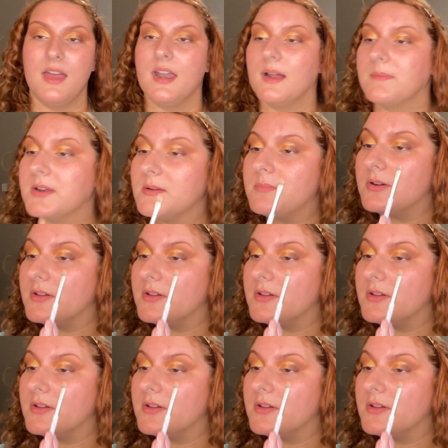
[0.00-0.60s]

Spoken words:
And I'm gonna